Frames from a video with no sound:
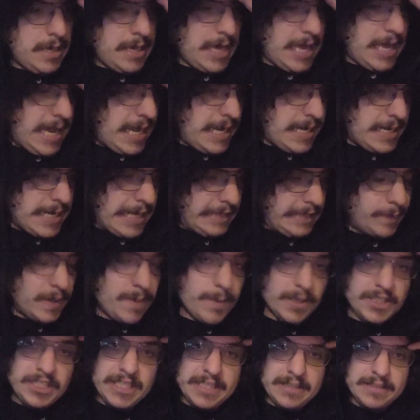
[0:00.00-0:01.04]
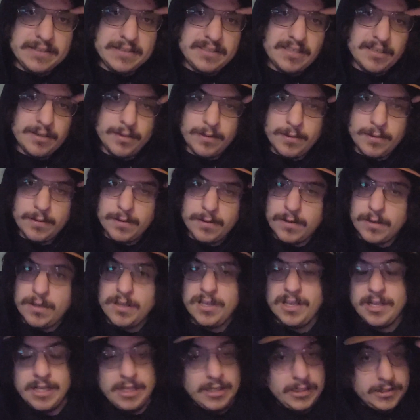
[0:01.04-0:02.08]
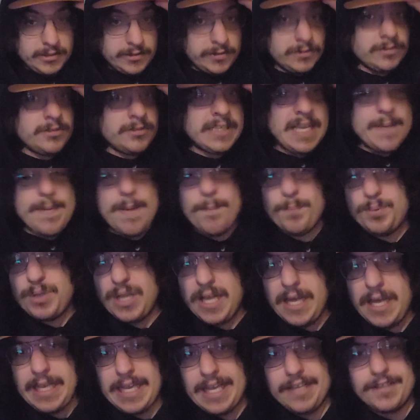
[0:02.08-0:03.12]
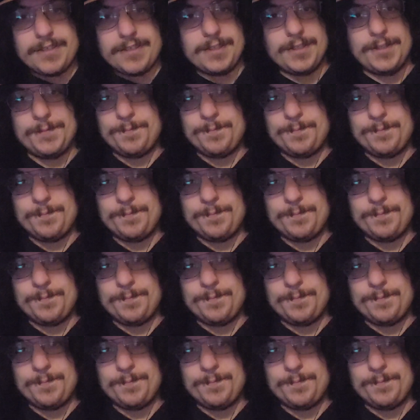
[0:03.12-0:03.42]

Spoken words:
And that's pretty much it. This is the game I'm playing.